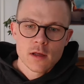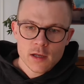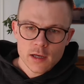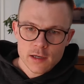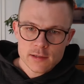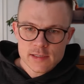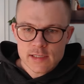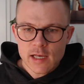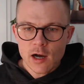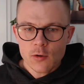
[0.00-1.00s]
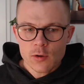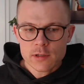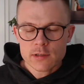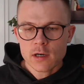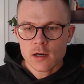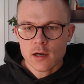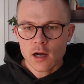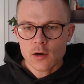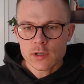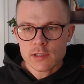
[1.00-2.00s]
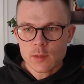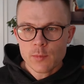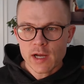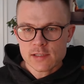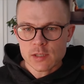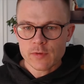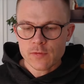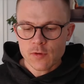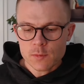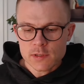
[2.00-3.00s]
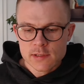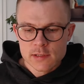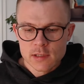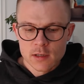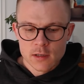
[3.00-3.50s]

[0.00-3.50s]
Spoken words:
and see how it impacts your performance.